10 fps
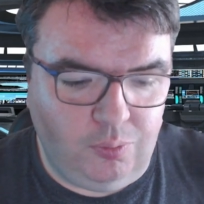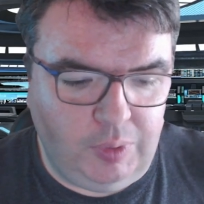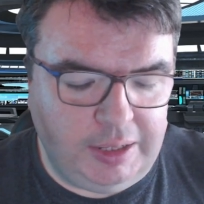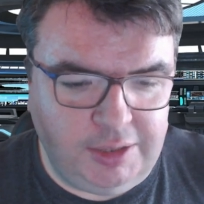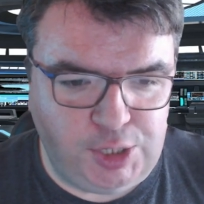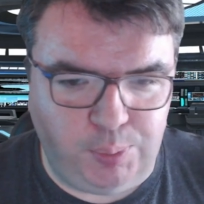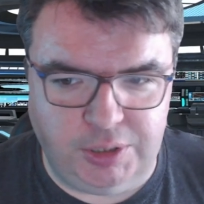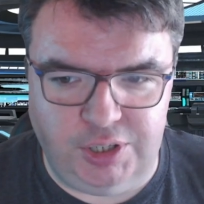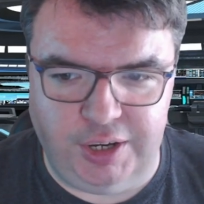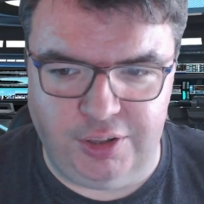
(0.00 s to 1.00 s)
in this
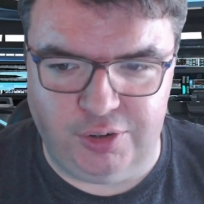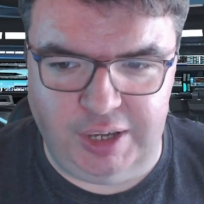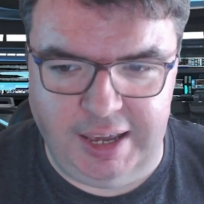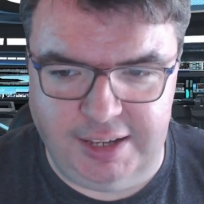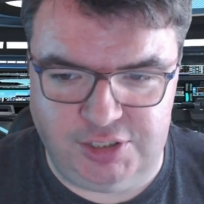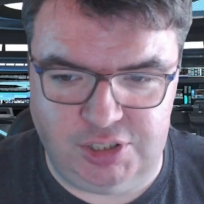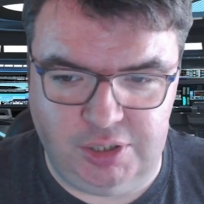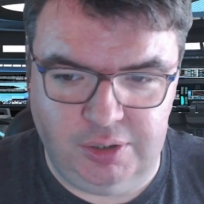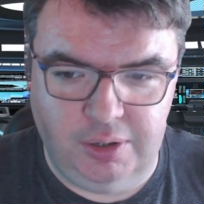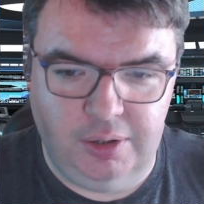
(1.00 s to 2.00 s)
particular case
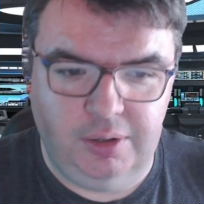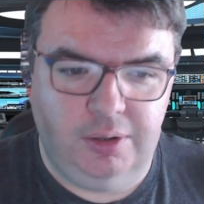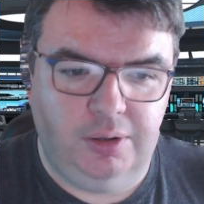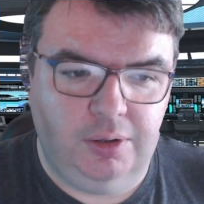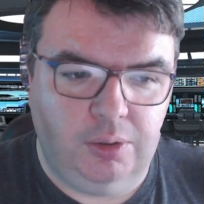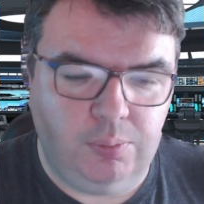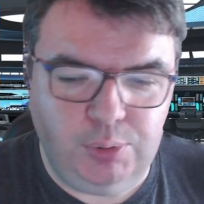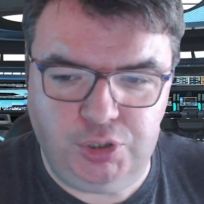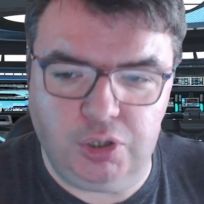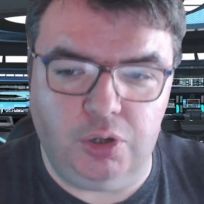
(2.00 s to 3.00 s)

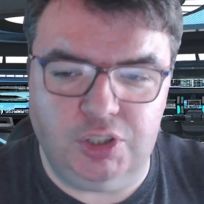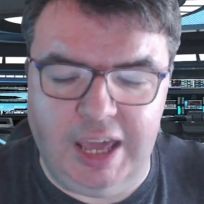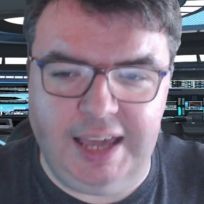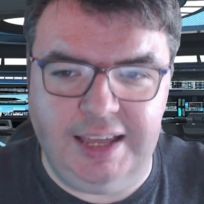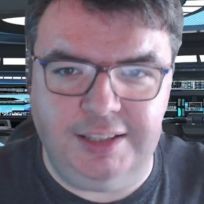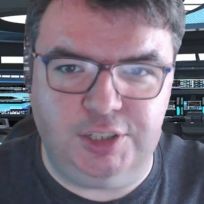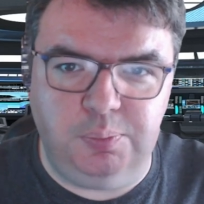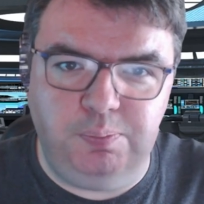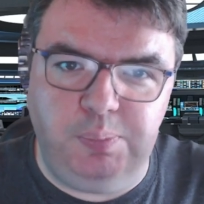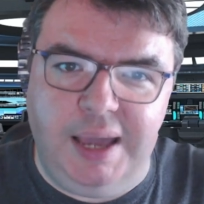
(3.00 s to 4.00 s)
Bujold taking this
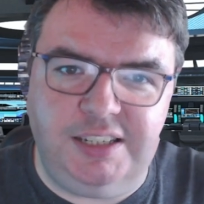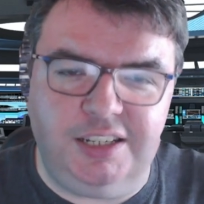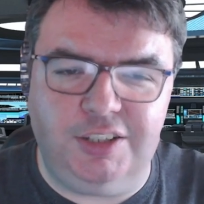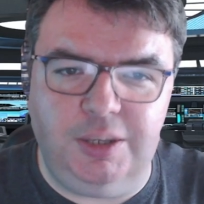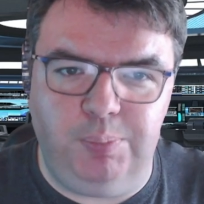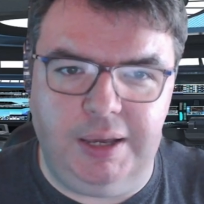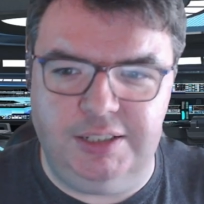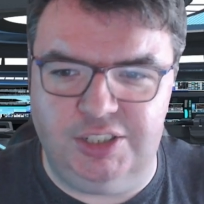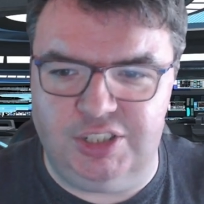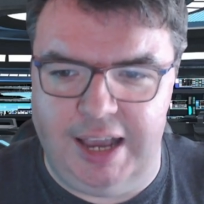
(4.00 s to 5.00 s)
basically big
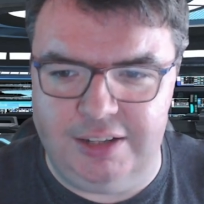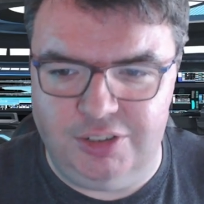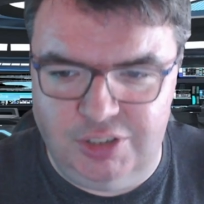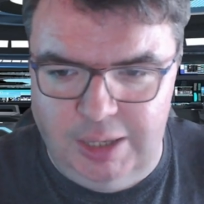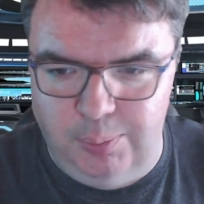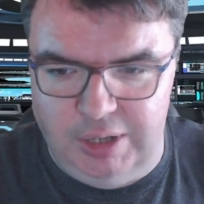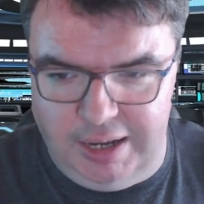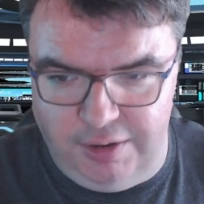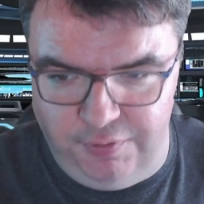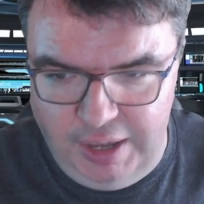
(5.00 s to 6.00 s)
societal deep
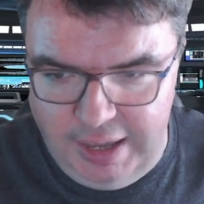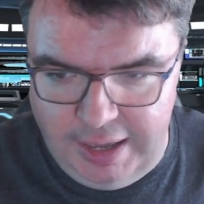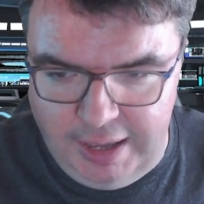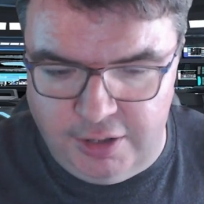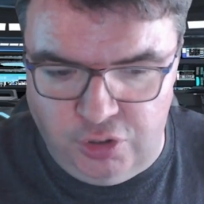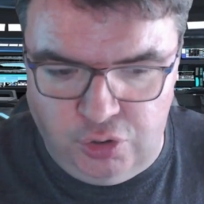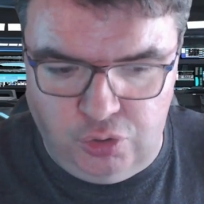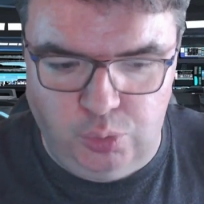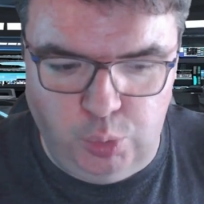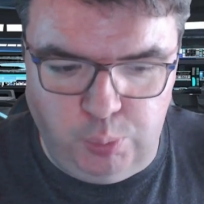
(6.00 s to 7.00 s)
dive
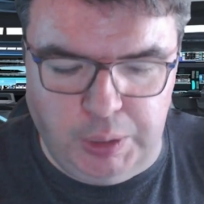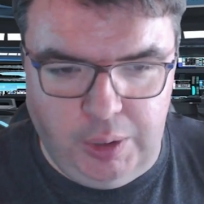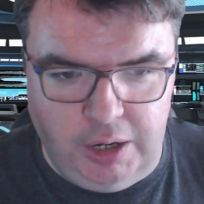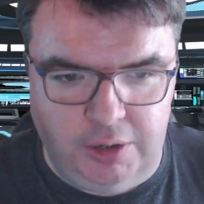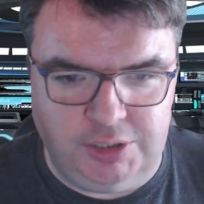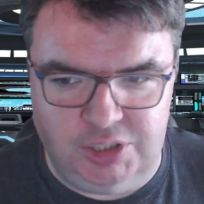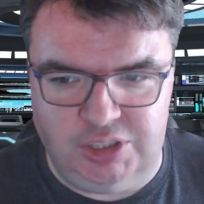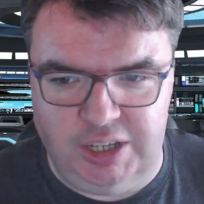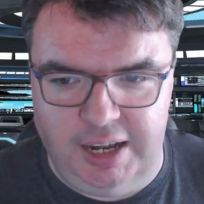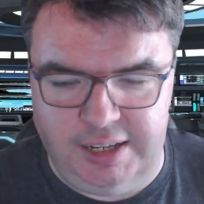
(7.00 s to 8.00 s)
into and
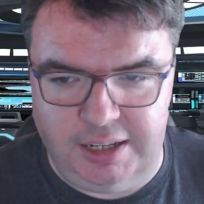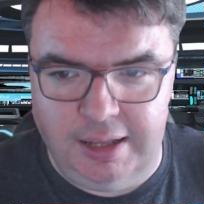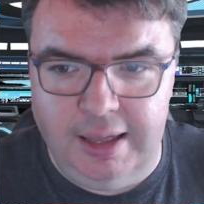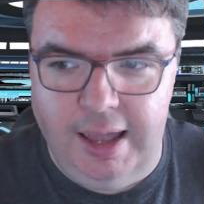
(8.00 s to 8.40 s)
society.